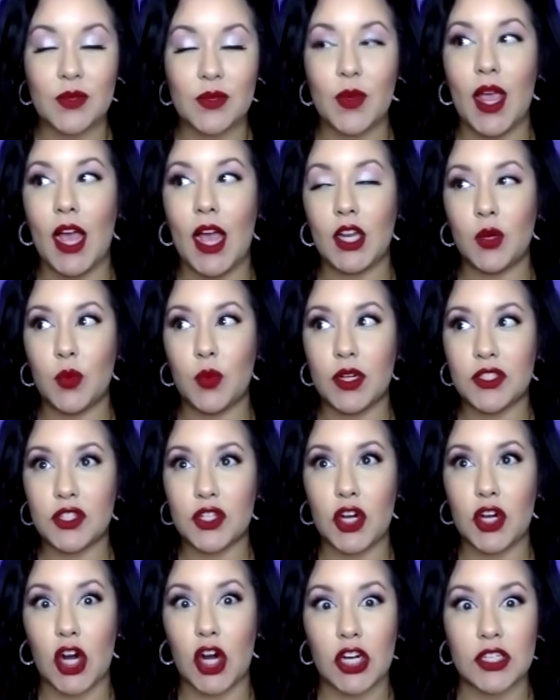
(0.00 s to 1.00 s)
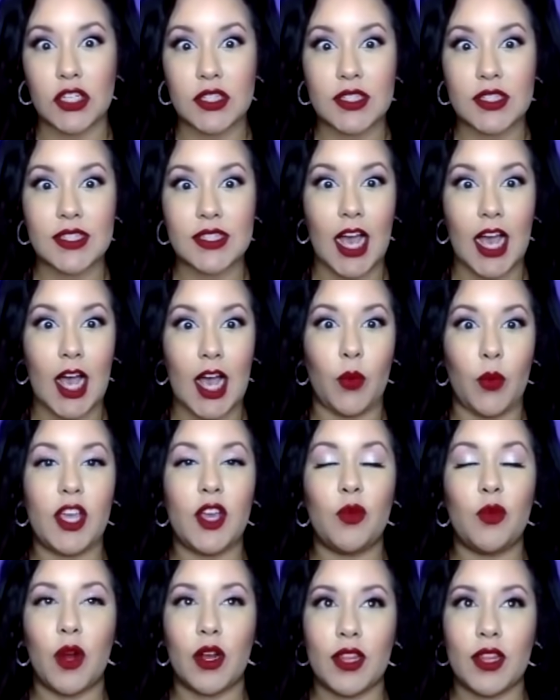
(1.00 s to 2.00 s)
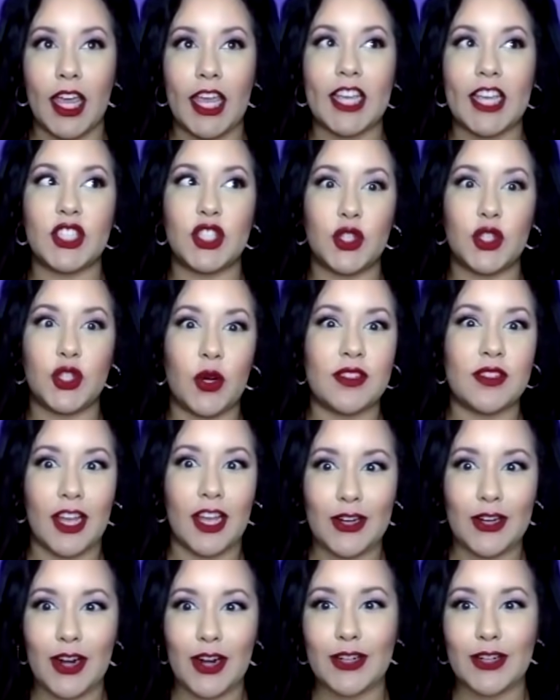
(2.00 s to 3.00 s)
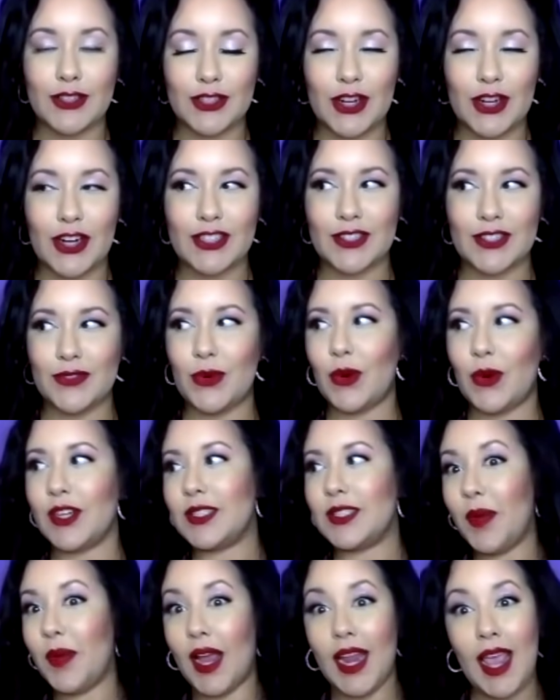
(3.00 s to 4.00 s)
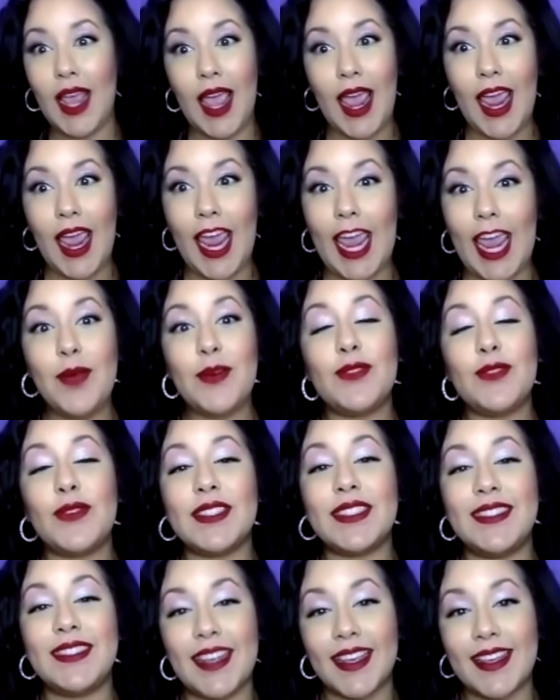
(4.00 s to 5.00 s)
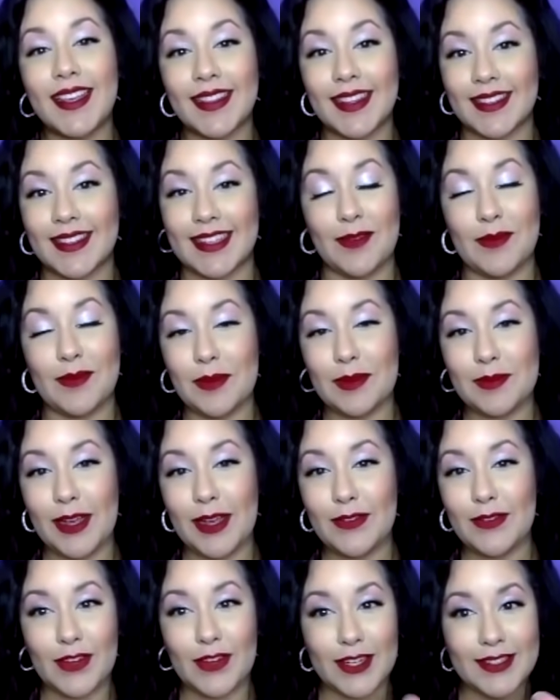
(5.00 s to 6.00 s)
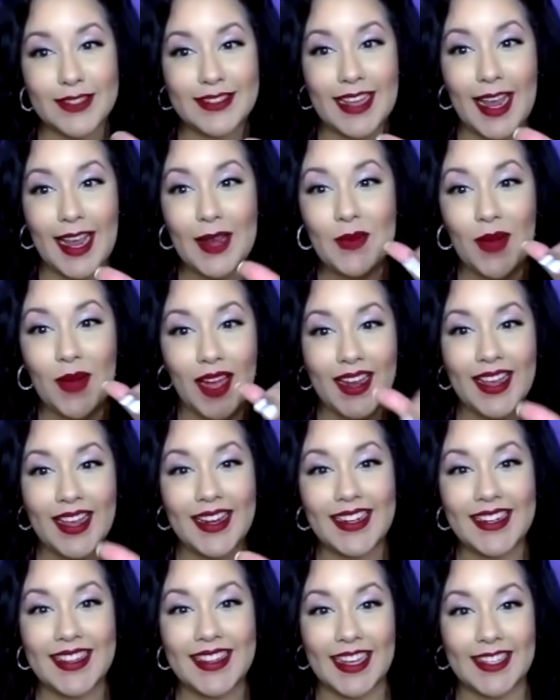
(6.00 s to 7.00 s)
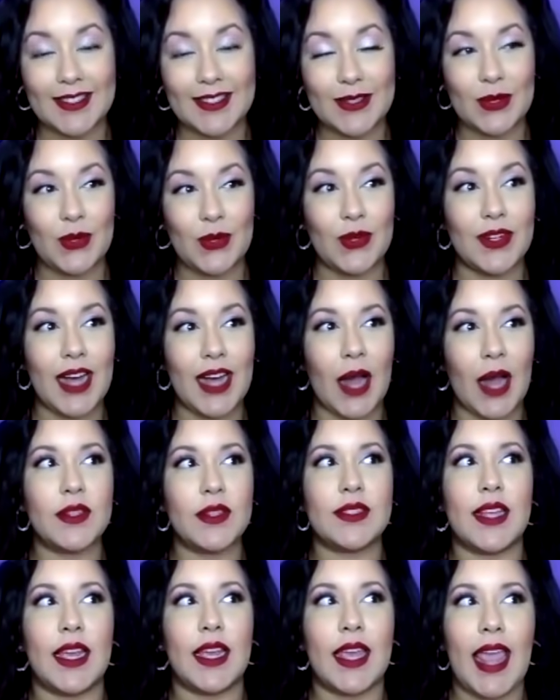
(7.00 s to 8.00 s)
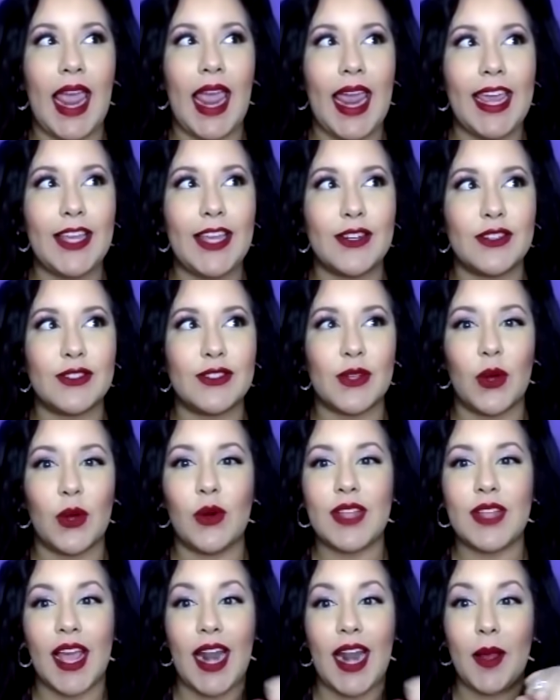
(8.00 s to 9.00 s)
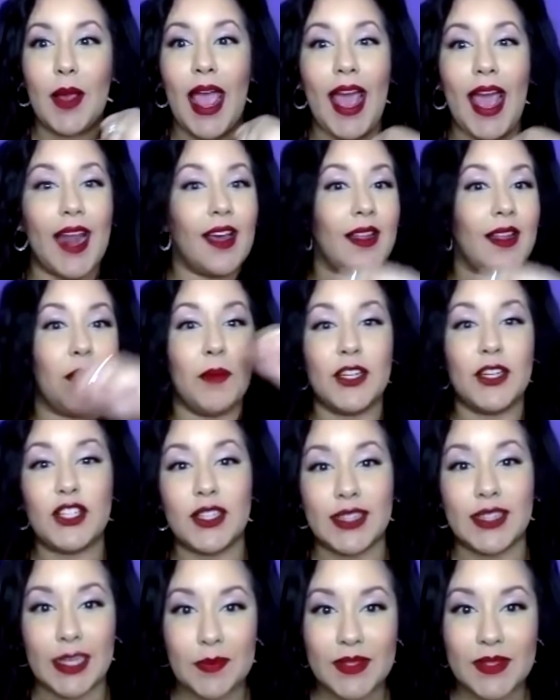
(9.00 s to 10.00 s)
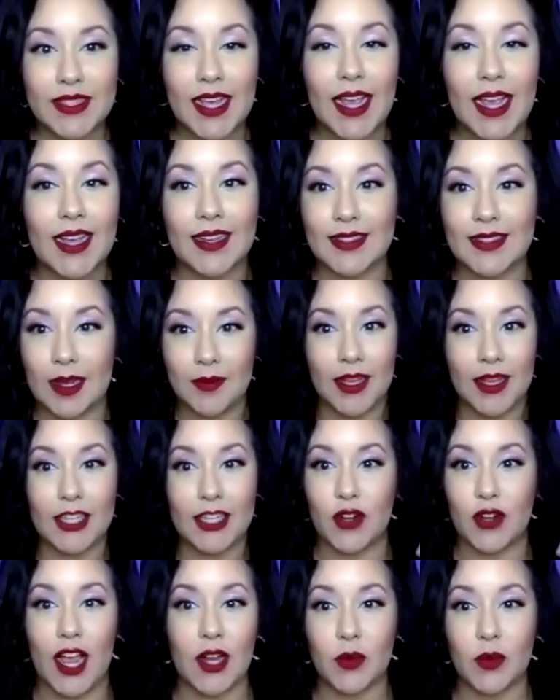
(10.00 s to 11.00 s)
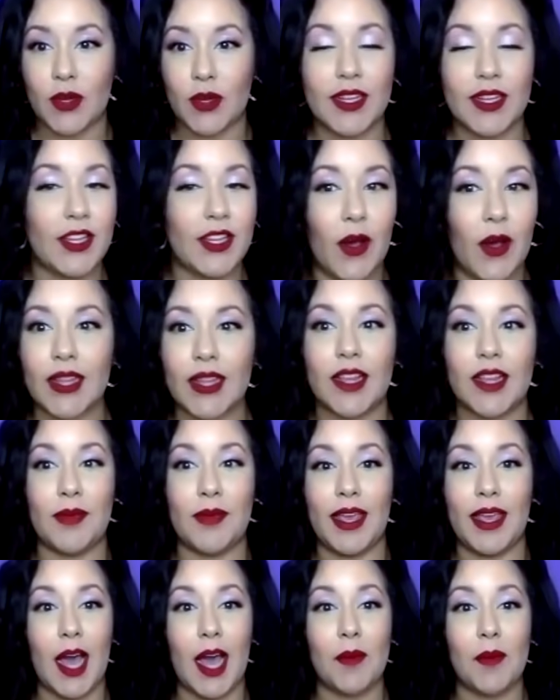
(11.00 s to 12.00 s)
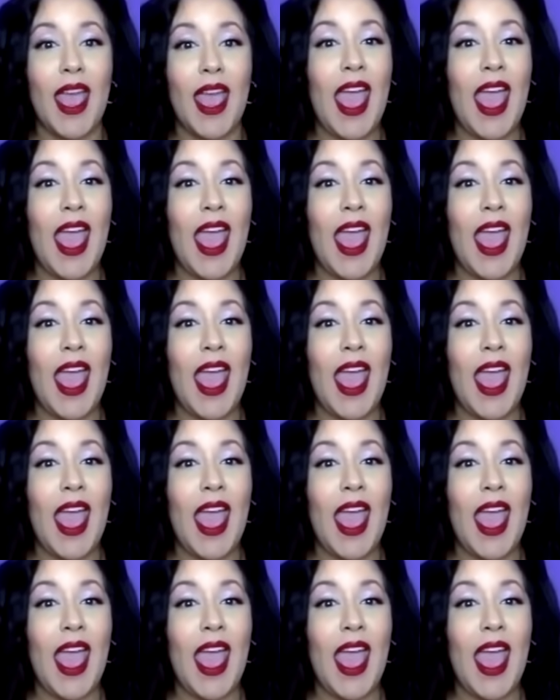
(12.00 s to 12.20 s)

We had to wear skirts. We could wear like shorts under our skirts, of course, but it was ridiculous. I remember my first day walking into that school, I was like 8 years old, and I had on a bunch of lipstick because I'm like a drag queen, I love makeup.